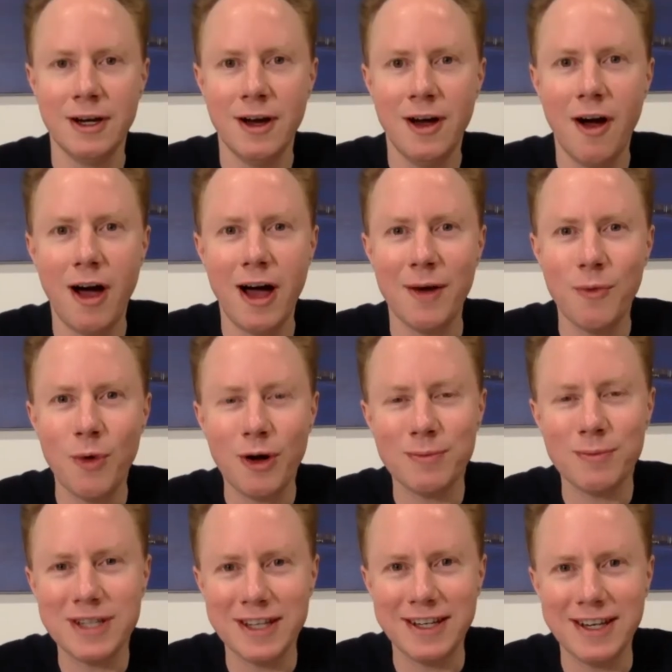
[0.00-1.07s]
Hi, and welcome
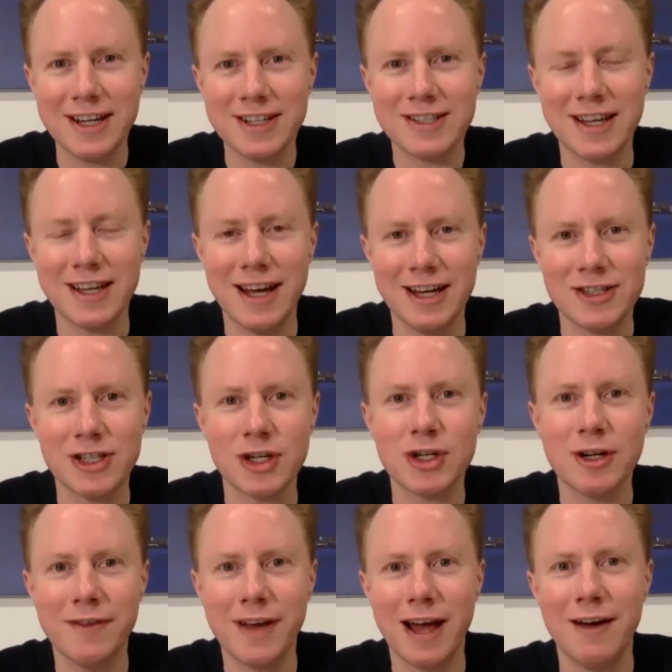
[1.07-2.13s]
to the next
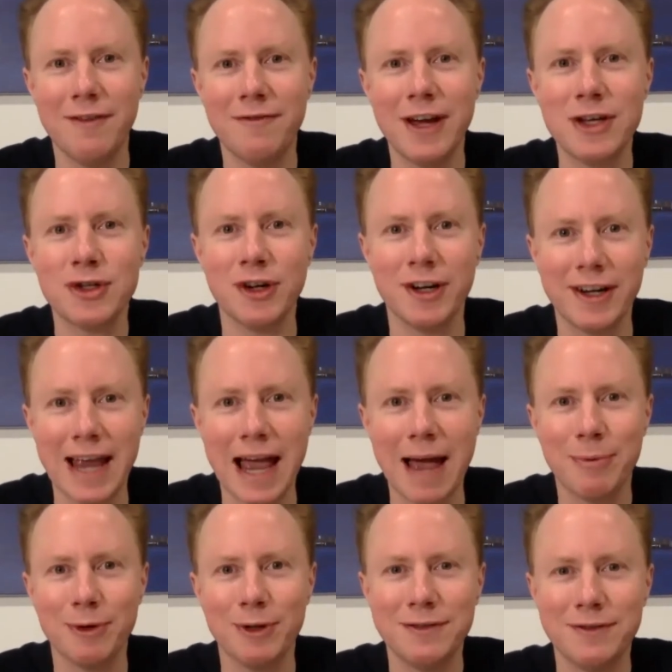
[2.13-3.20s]
session of our venture and
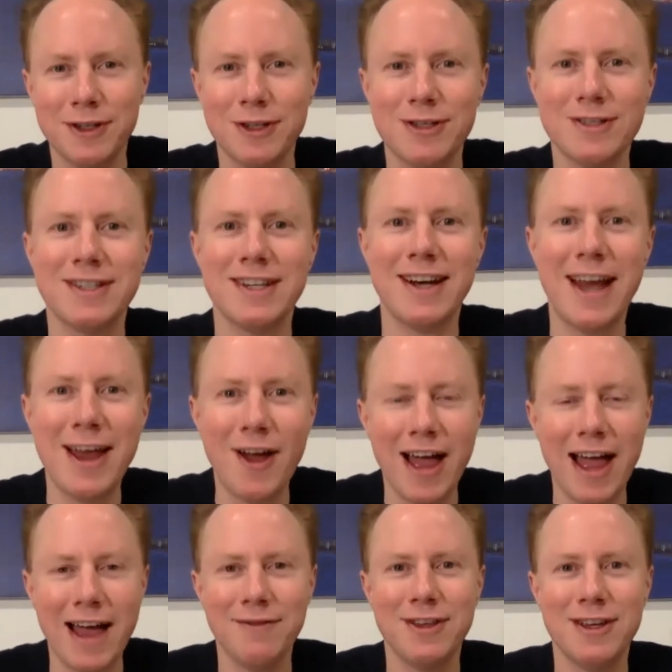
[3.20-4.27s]
capital interviews. Today, I
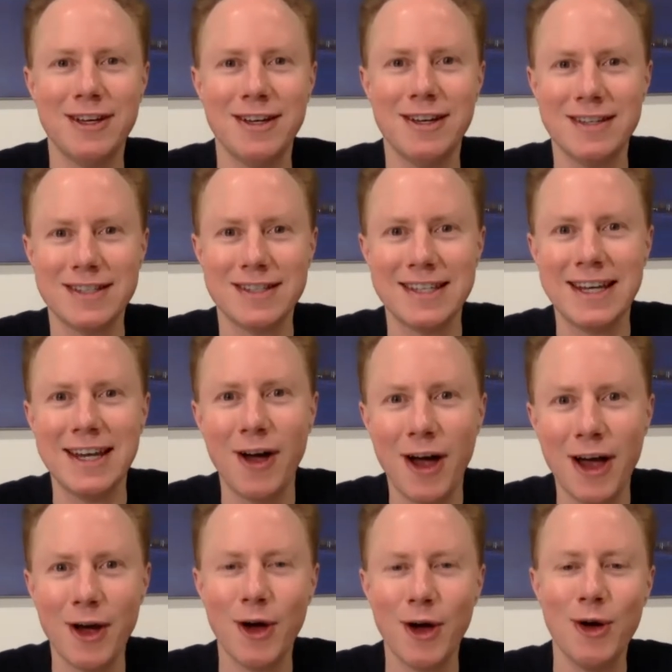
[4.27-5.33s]
have the
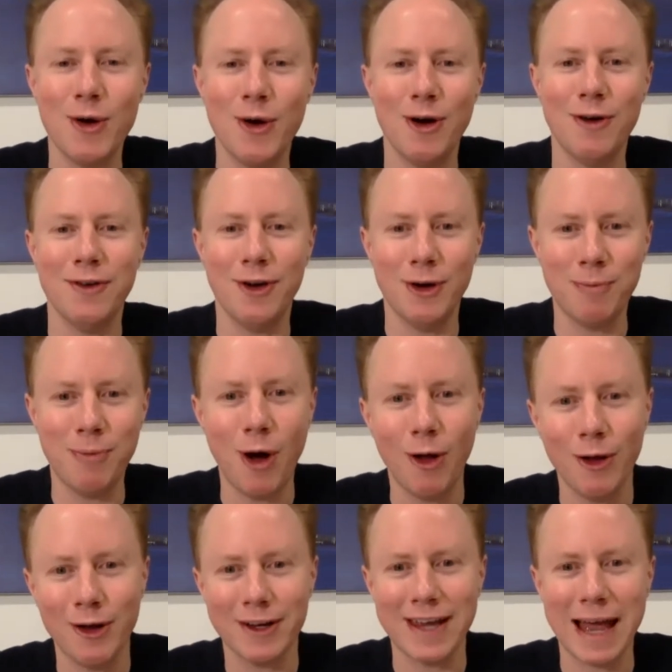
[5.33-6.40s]
CIO of
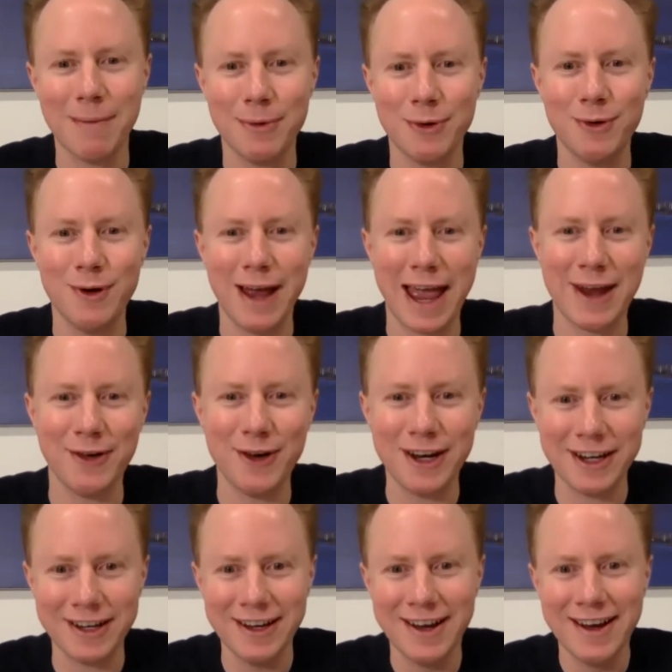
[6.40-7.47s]
Apollo Capital,
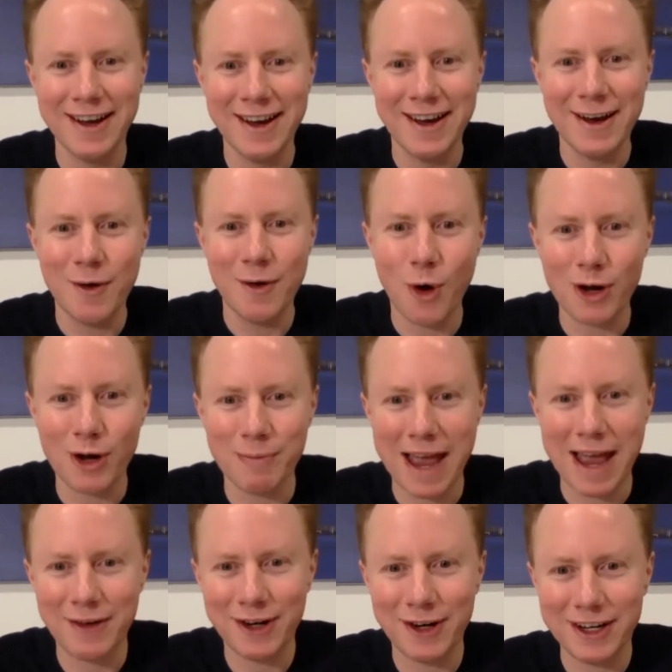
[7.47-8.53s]
Henrik. Welcome,
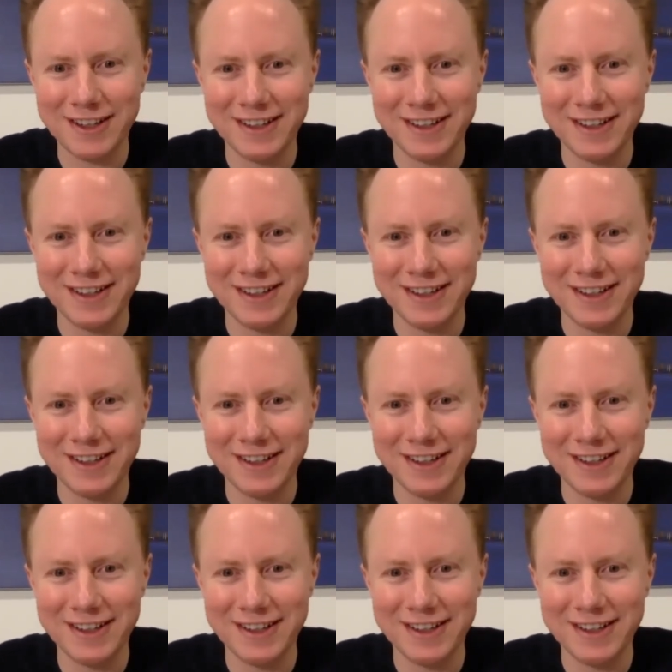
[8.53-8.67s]
Henrik.